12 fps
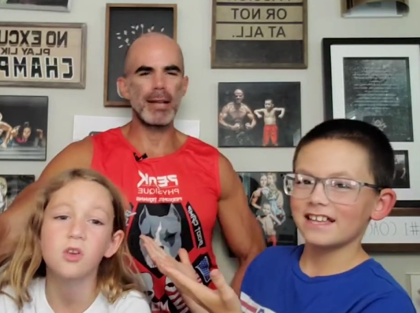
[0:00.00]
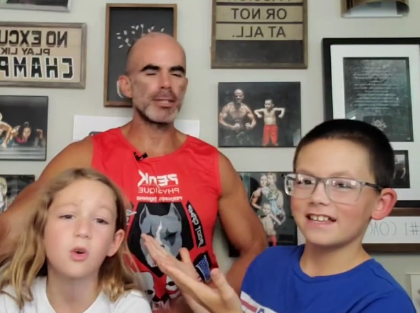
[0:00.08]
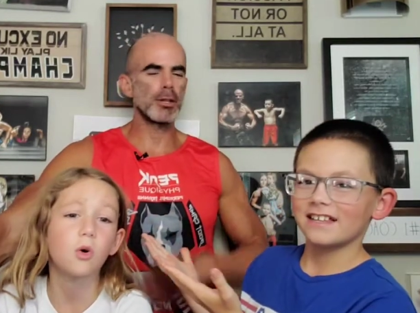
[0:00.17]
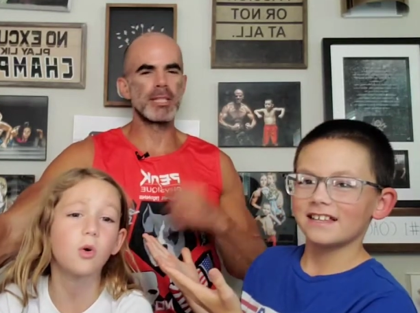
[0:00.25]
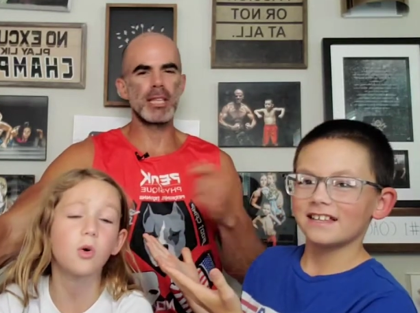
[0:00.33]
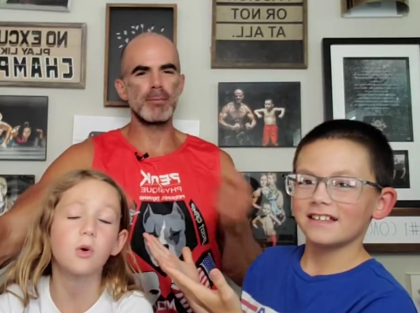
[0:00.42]

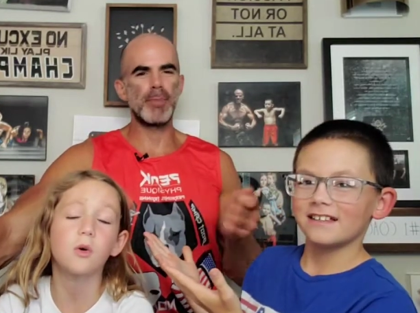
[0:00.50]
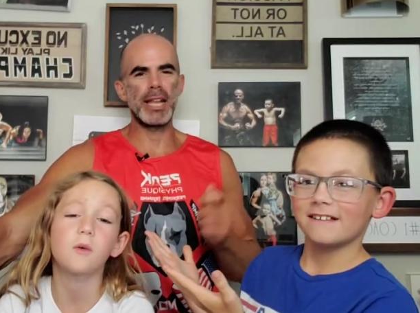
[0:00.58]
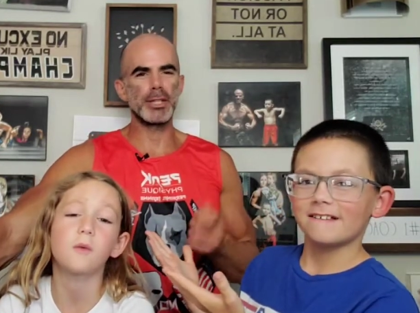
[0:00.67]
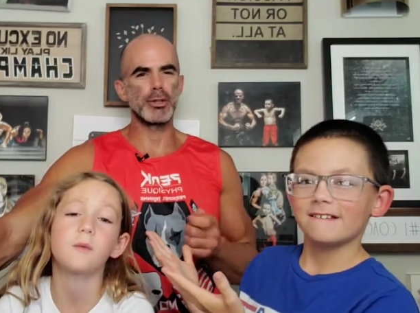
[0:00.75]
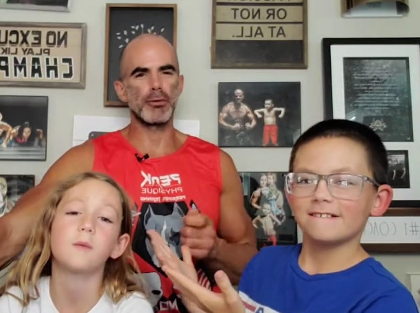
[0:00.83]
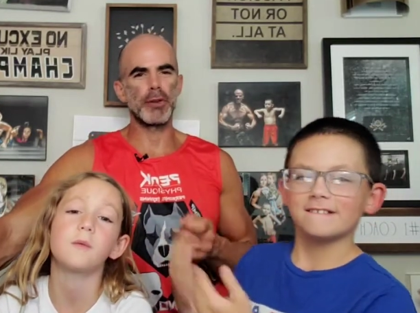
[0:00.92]
Speaker 1: almost as bad as
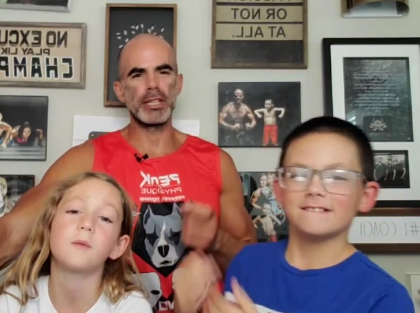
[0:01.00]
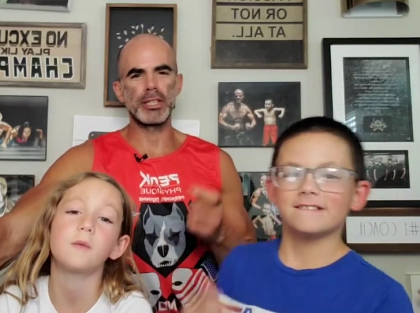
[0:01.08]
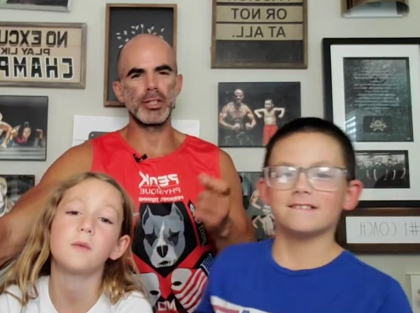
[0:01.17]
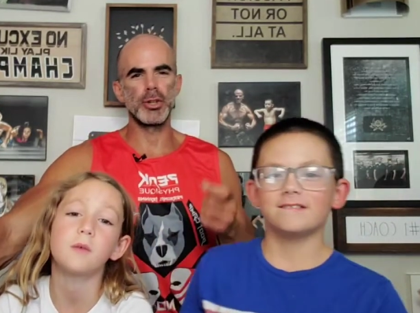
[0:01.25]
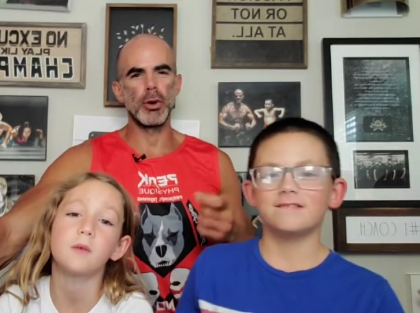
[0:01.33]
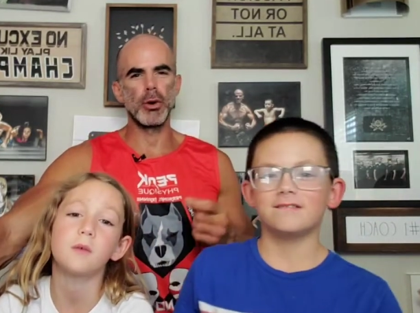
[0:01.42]
your French
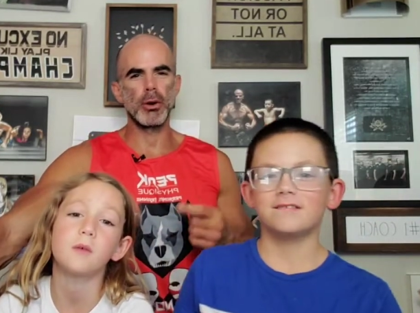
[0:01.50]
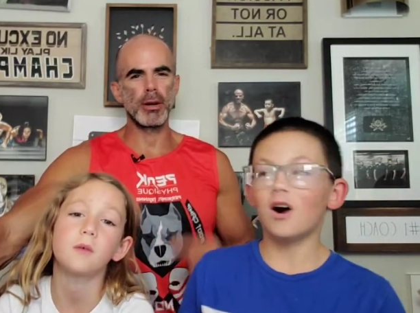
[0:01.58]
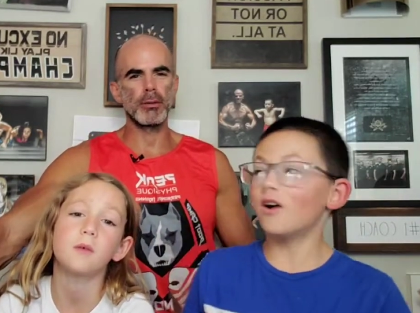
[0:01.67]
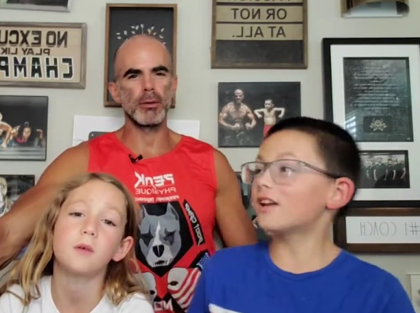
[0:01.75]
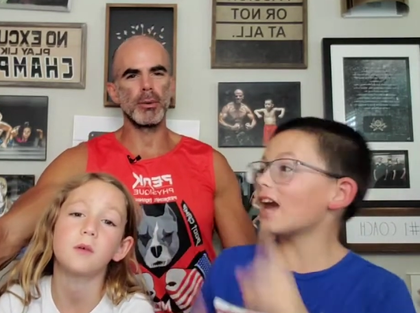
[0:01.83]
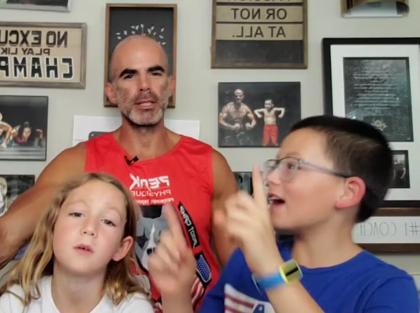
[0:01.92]
joke. oh
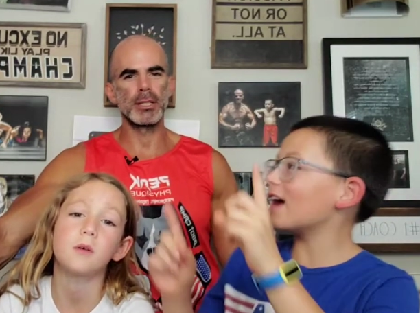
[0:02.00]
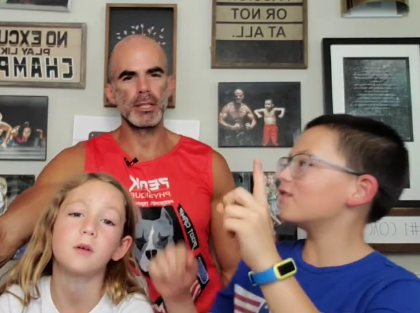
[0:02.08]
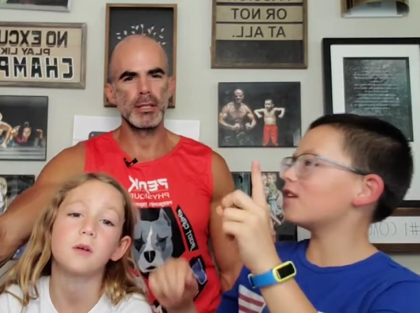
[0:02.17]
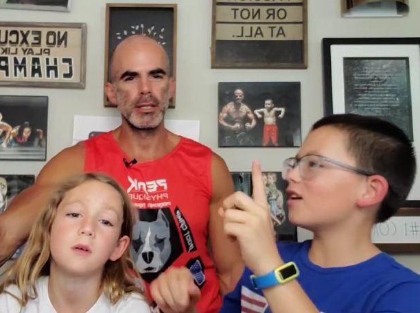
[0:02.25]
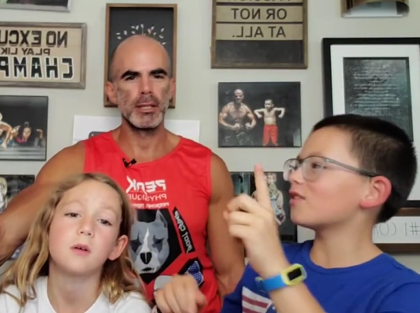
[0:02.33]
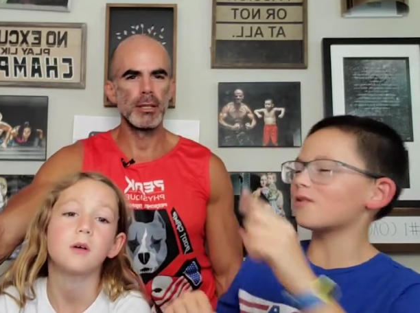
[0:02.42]
yeah, I have
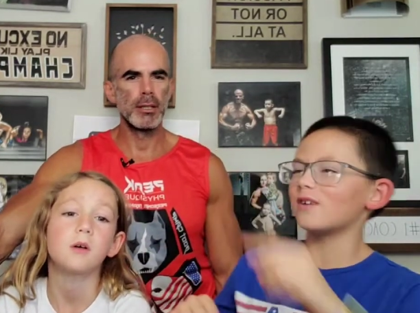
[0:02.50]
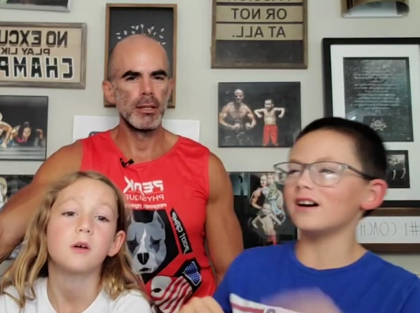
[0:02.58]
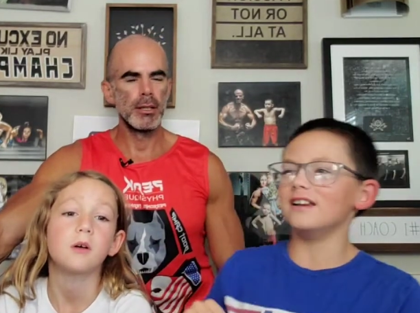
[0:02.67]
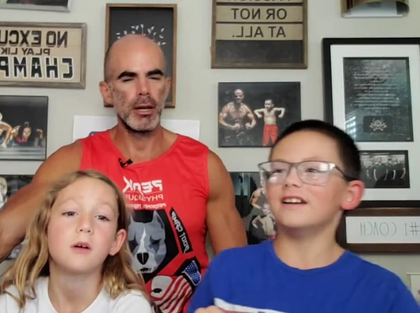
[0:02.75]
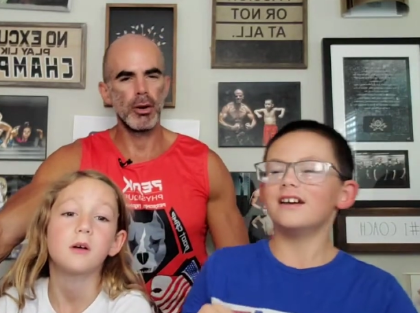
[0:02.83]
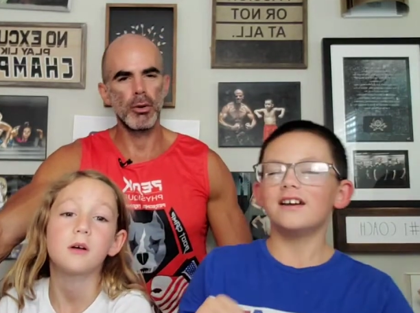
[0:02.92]
another one.
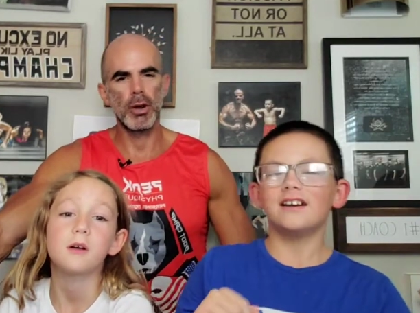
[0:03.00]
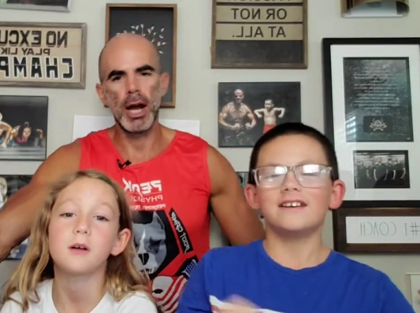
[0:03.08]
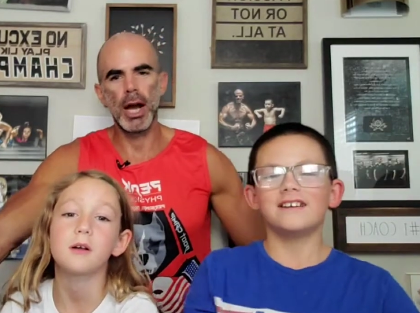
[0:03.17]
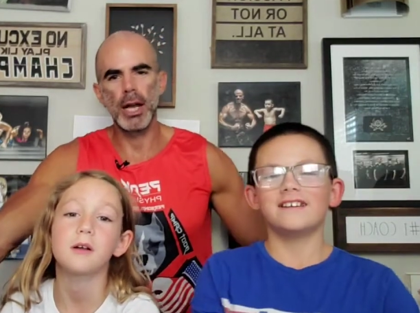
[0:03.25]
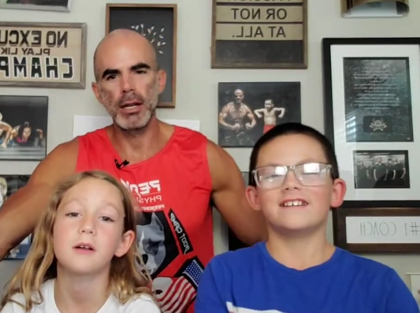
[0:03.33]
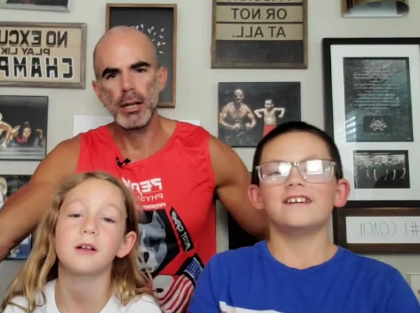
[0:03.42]
Oh
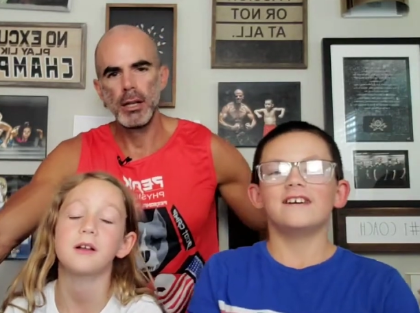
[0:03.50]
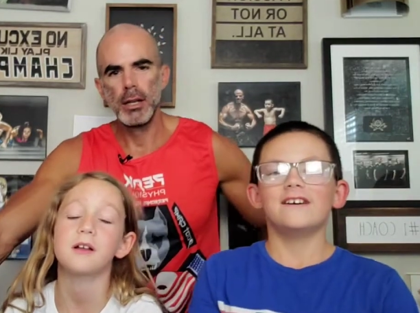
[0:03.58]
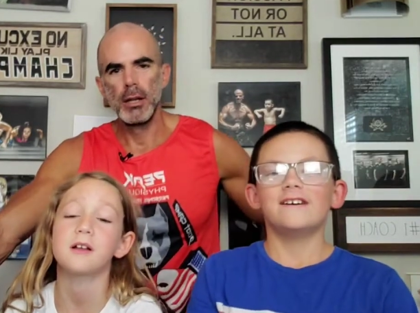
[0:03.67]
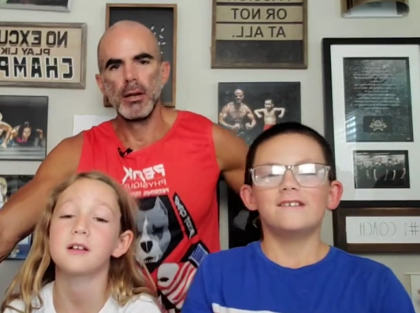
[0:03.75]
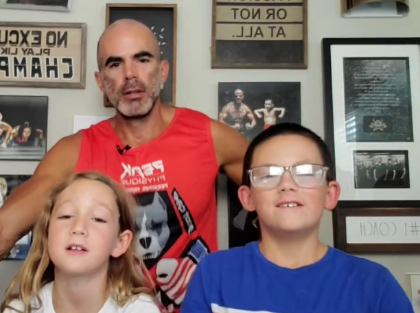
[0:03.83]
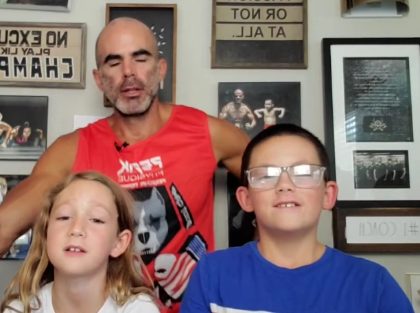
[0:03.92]
God,
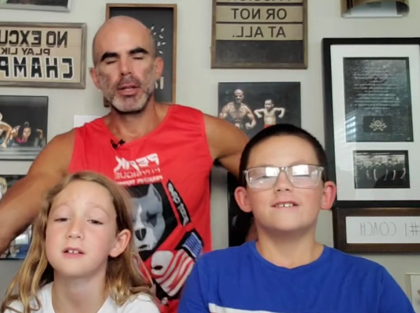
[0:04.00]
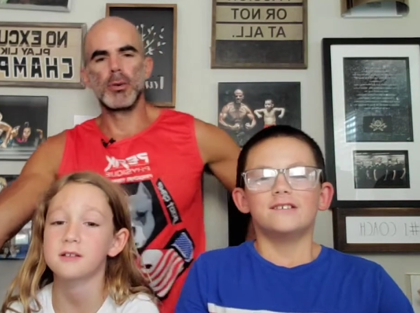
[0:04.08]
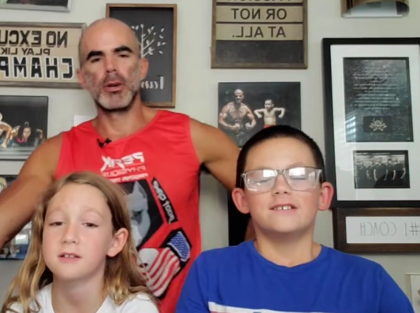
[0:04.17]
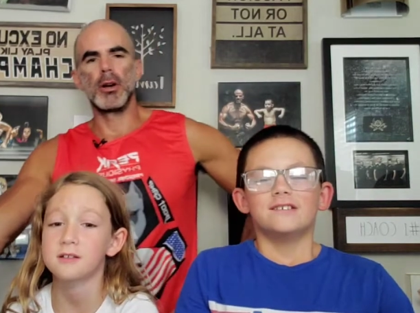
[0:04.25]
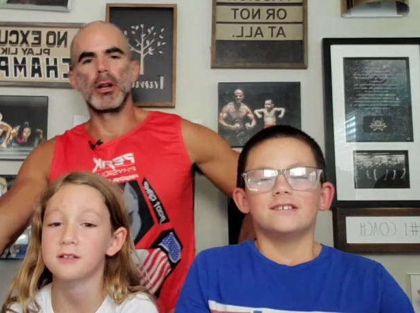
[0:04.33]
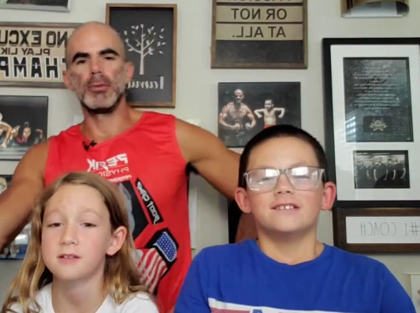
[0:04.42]
this one ought to be